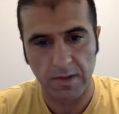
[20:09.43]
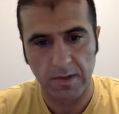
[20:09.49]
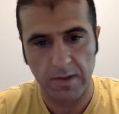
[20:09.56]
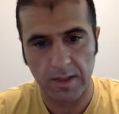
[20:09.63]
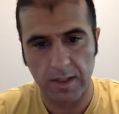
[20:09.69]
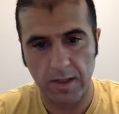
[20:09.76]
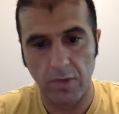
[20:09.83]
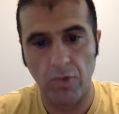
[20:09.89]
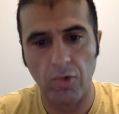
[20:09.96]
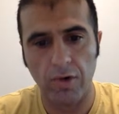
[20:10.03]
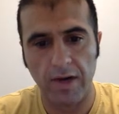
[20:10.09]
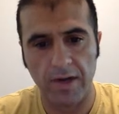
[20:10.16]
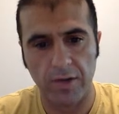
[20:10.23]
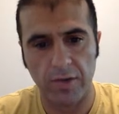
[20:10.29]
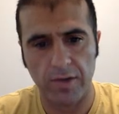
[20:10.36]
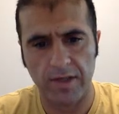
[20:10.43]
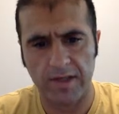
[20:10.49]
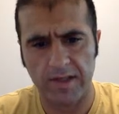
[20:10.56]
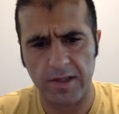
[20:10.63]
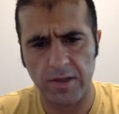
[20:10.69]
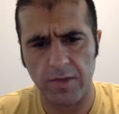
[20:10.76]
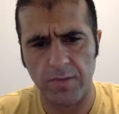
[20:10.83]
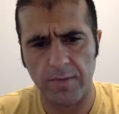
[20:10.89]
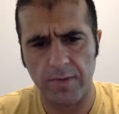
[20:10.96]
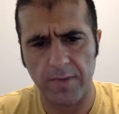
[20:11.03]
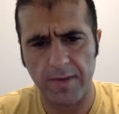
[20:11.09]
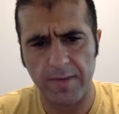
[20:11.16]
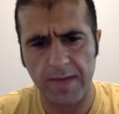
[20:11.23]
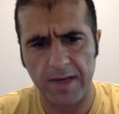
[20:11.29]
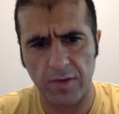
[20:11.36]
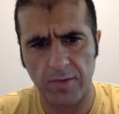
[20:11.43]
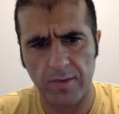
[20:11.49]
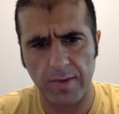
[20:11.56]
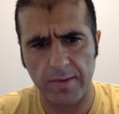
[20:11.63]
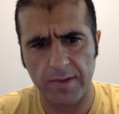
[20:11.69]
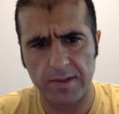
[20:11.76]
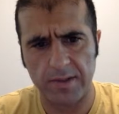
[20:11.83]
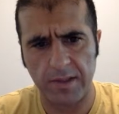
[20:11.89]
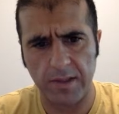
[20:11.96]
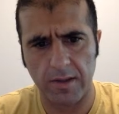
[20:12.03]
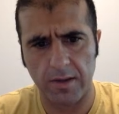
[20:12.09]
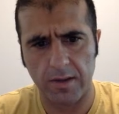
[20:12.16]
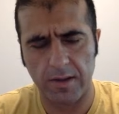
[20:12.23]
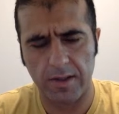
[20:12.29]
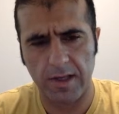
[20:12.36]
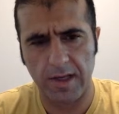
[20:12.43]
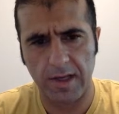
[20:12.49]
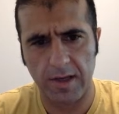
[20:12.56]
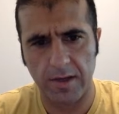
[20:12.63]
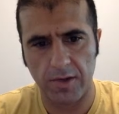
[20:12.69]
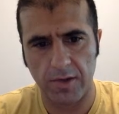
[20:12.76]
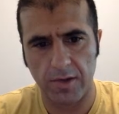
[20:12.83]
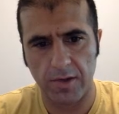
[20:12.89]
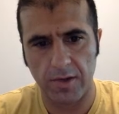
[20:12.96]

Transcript: uh, or actually, I think you might actually be able to say card cache